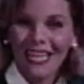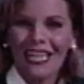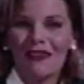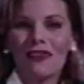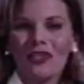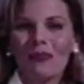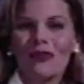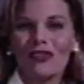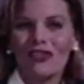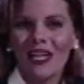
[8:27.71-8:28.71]
If your
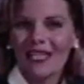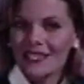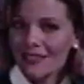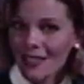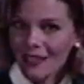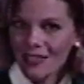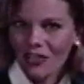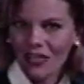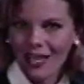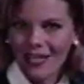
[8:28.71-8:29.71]
computer has a
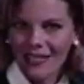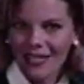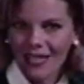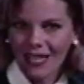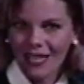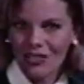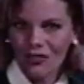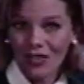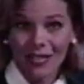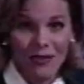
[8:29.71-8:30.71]
secondary IDE
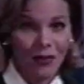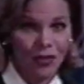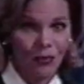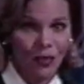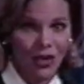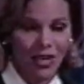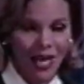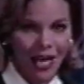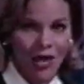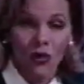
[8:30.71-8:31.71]
connector on its motherboard,
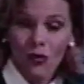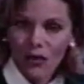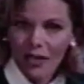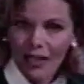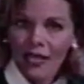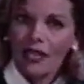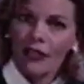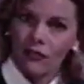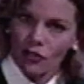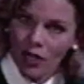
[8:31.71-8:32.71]
or
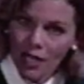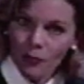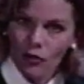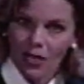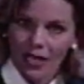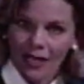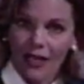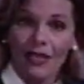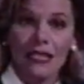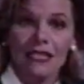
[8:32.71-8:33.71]
if you're upgrading
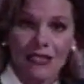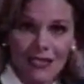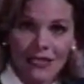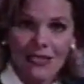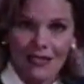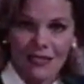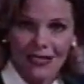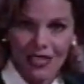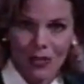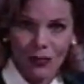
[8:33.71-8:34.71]
an existing
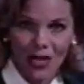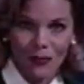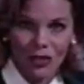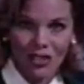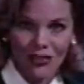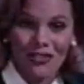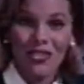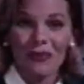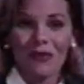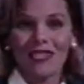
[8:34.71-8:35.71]
CD-ROM reader to
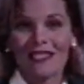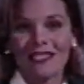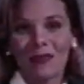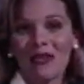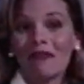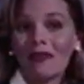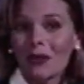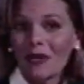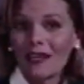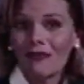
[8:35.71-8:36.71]
the multi-spin
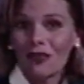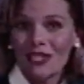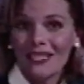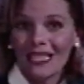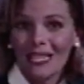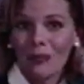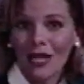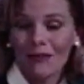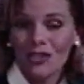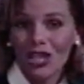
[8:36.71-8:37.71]
4x4
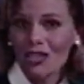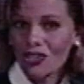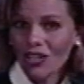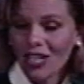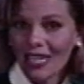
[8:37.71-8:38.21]
CD-ROM changer,